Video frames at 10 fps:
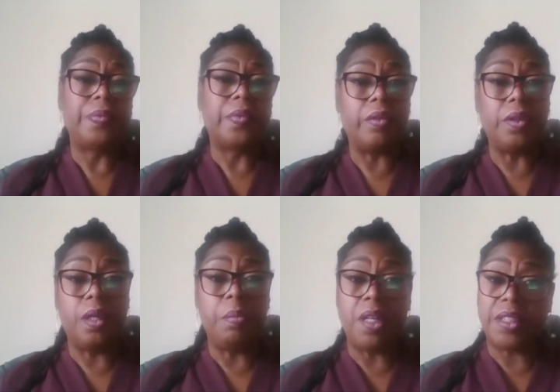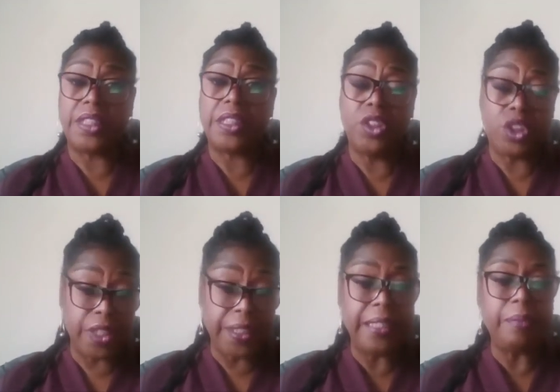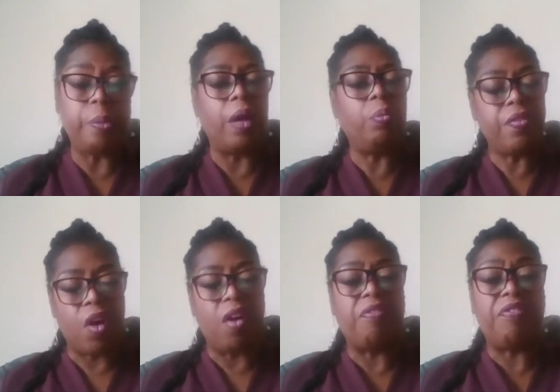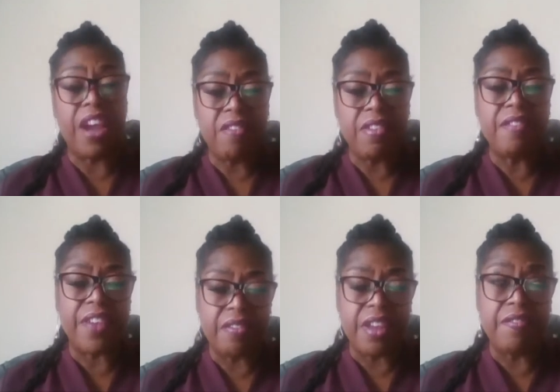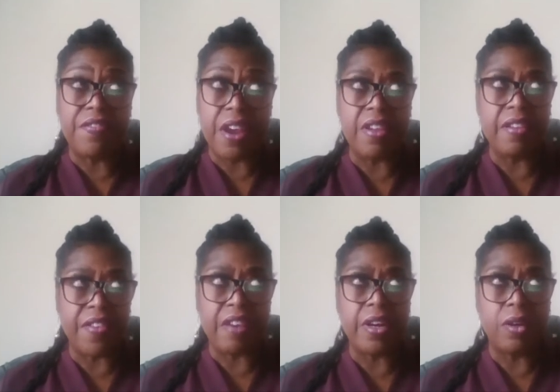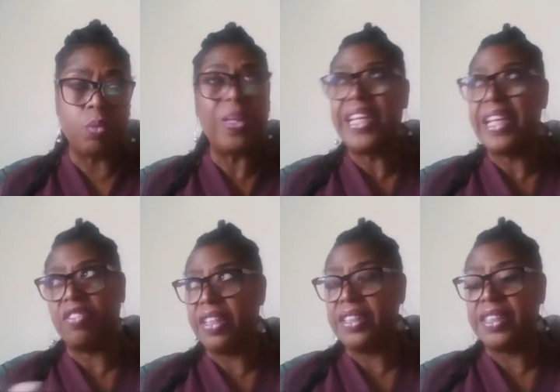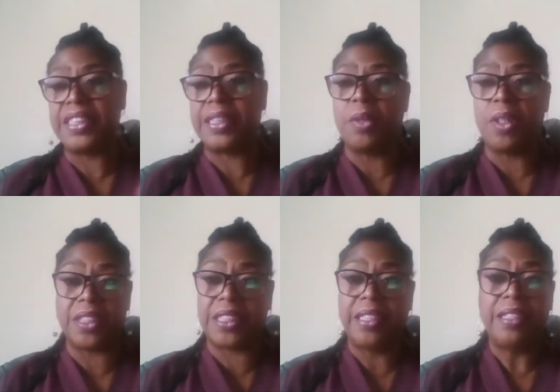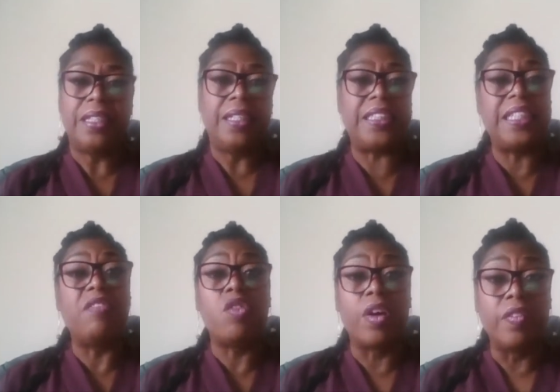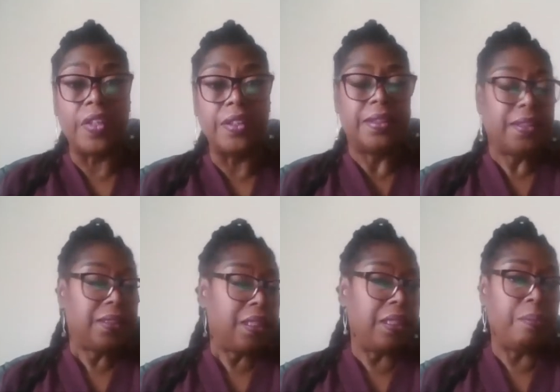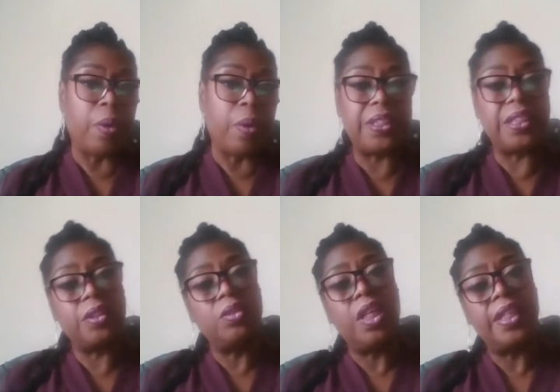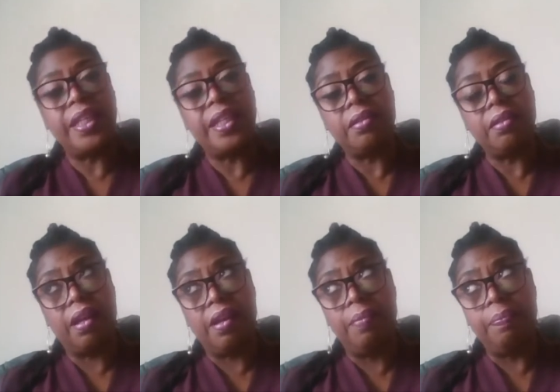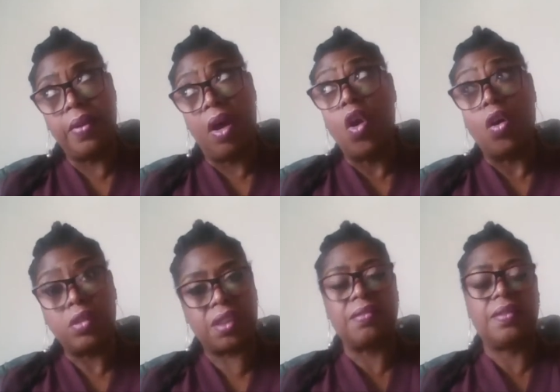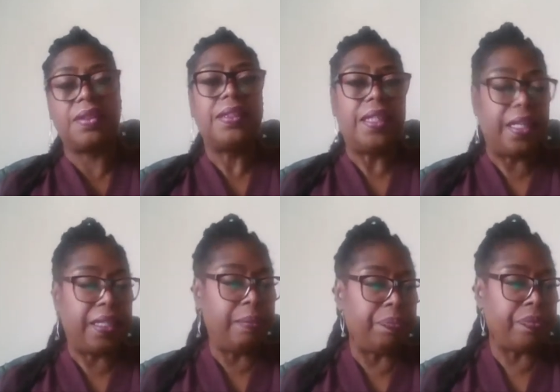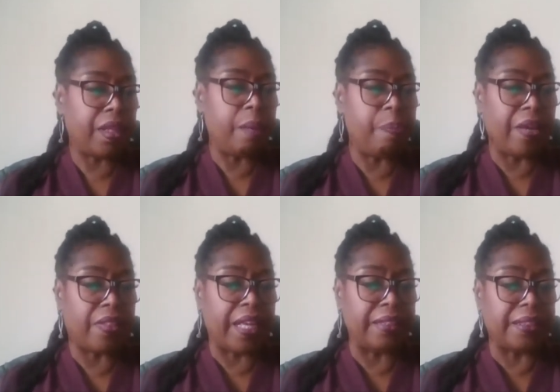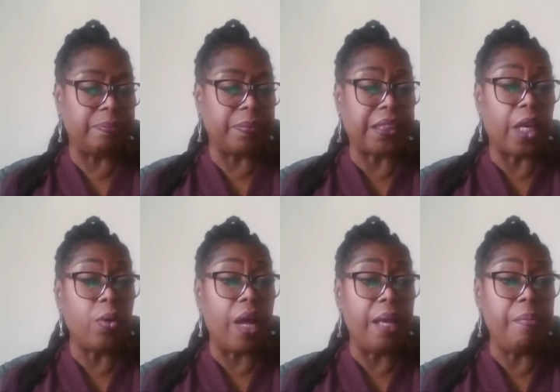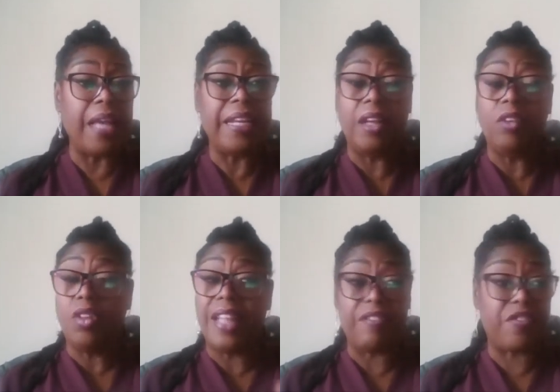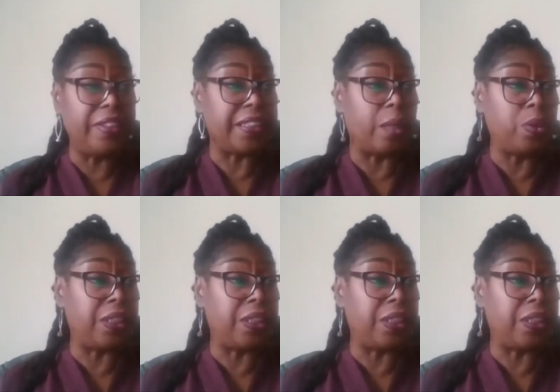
on our marketing journey. But and we've got a very, very, very, very long. Well, it never ends, does it? Marketing it's never over, um, but we're still learning um, a lot um, about that. So um, uh, on that front, I would